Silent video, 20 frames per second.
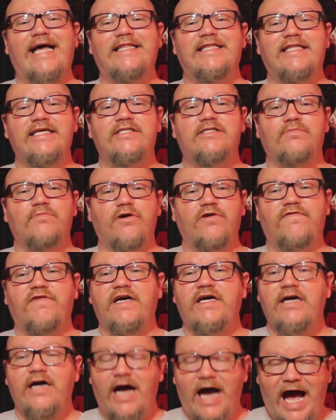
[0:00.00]
And this
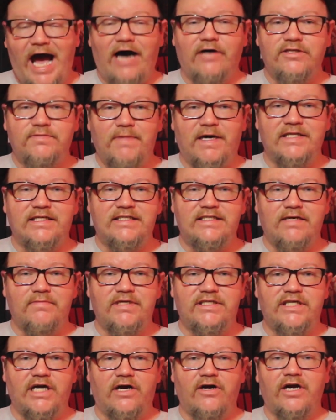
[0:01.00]
movie, House by the
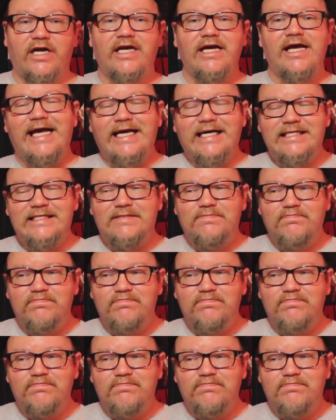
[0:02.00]
Cemetery, is